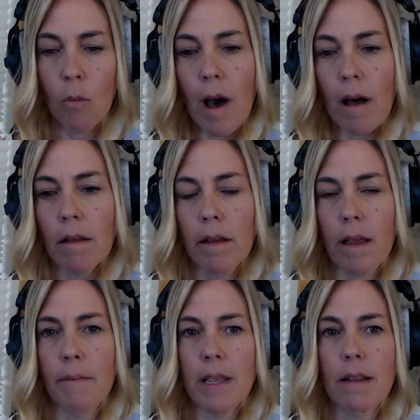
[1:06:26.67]
Well,
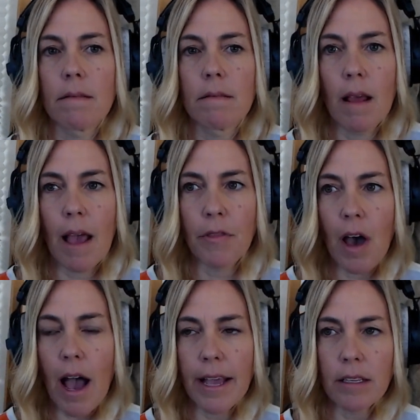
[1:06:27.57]
I mean, at the
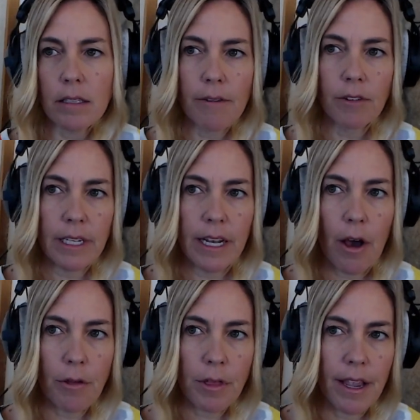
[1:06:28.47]
highest level in
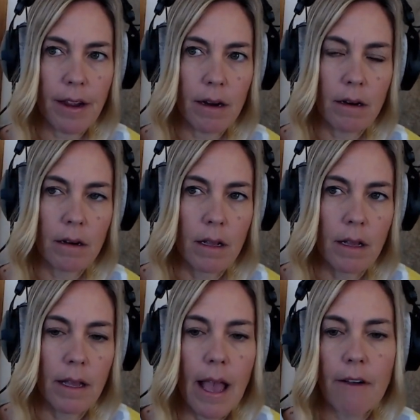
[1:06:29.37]
healthcare,
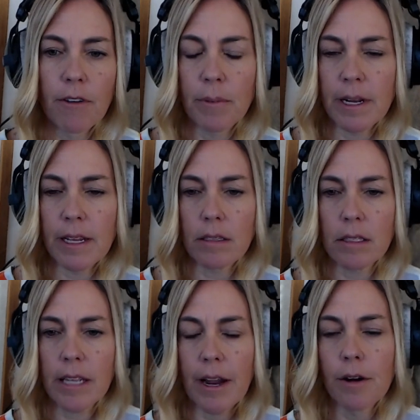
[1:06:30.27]
everybody
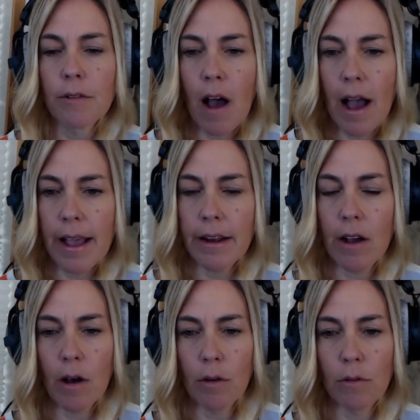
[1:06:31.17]
is terrified
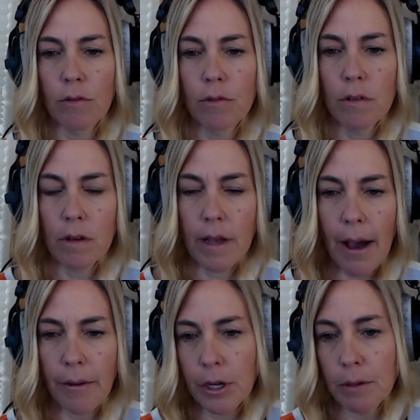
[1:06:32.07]
of
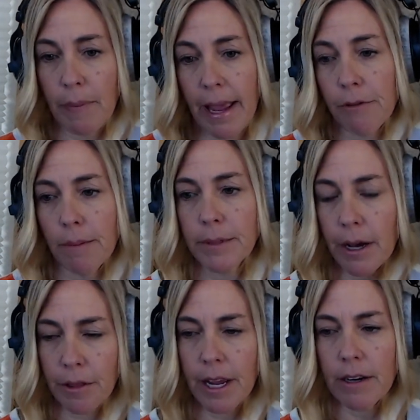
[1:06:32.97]
how it could bankrupt
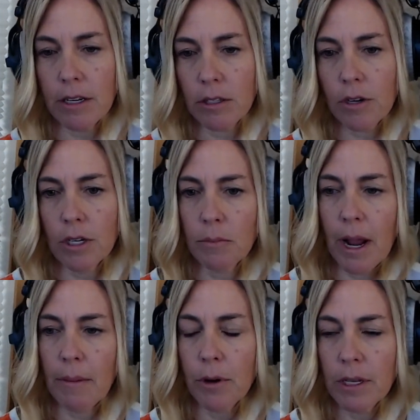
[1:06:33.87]
healthcare at its current
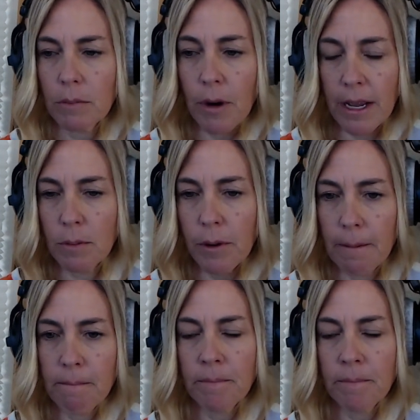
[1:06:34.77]
price point.